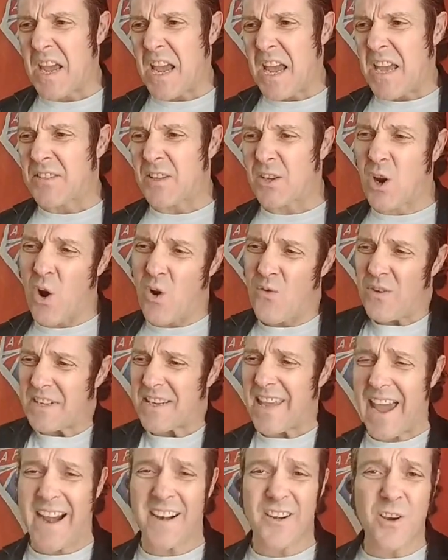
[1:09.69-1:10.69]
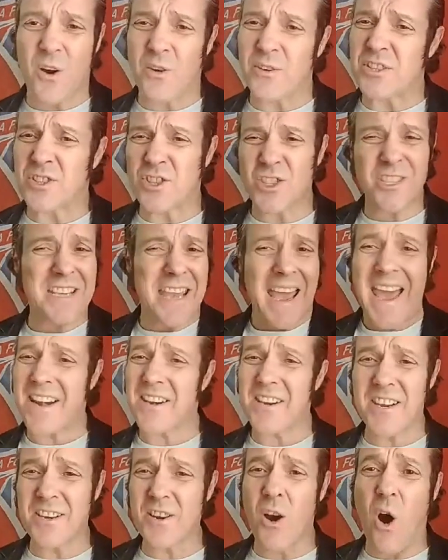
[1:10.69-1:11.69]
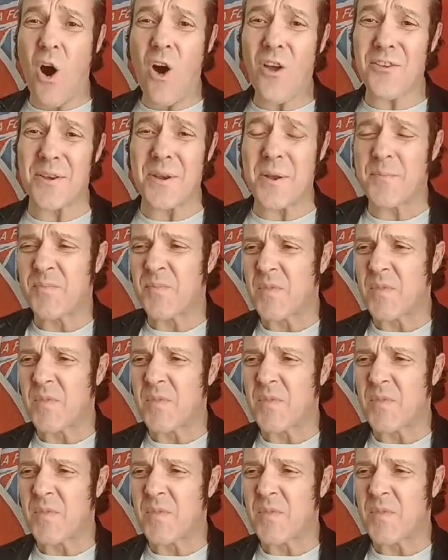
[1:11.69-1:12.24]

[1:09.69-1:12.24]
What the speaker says: the COVID carry-on is just carrying on.